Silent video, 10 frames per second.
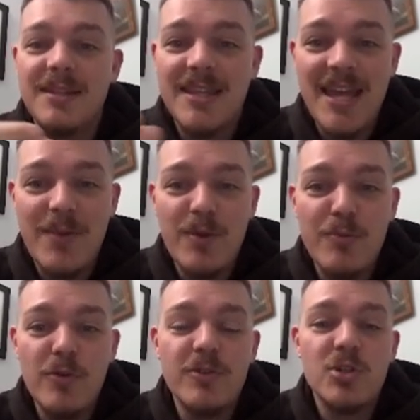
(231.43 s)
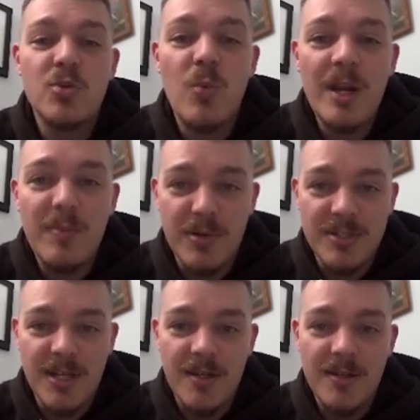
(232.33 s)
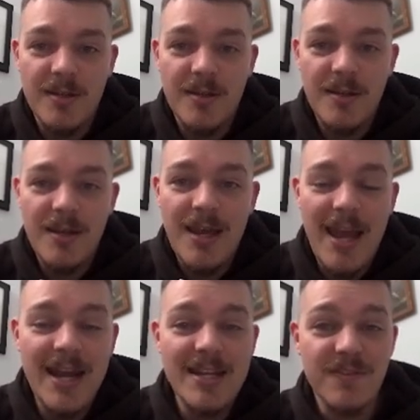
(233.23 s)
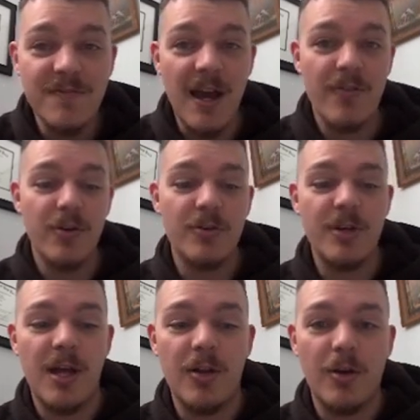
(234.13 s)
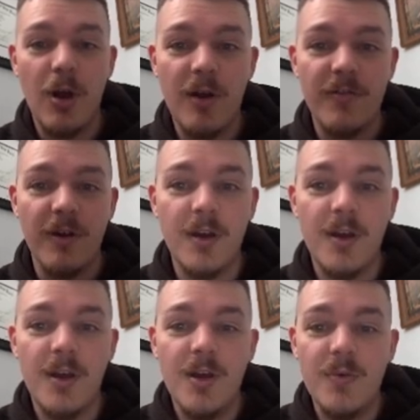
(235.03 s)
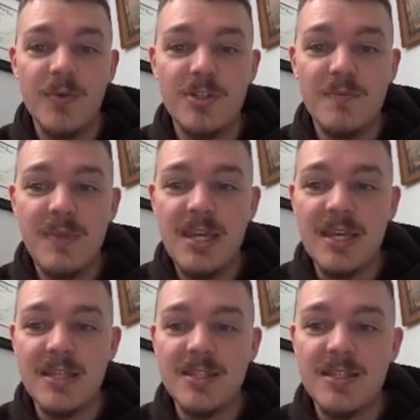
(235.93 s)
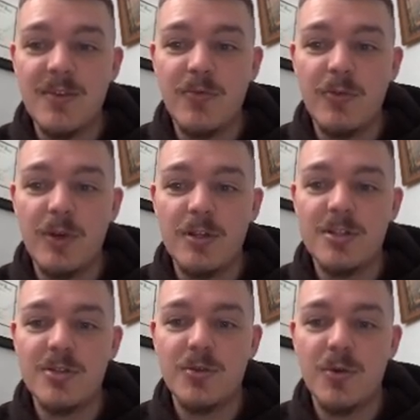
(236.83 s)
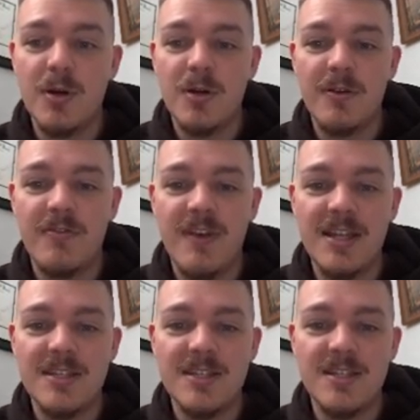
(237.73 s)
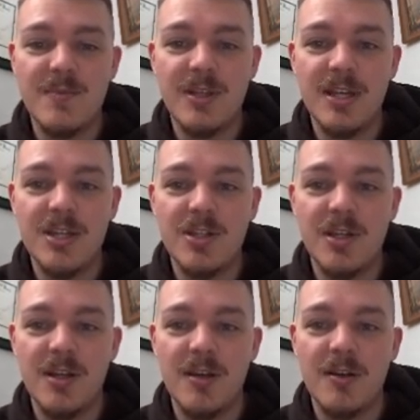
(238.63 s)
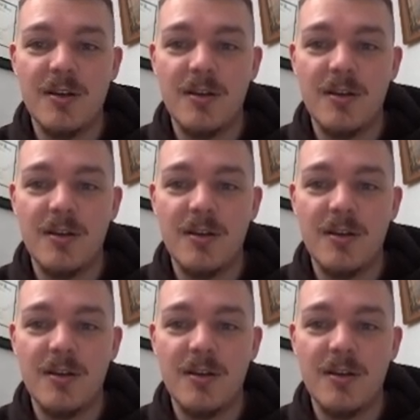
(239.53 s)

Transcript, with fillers: Then we move to 20%, and it's a $500 offer, which means if we run this through our fancy simulation here,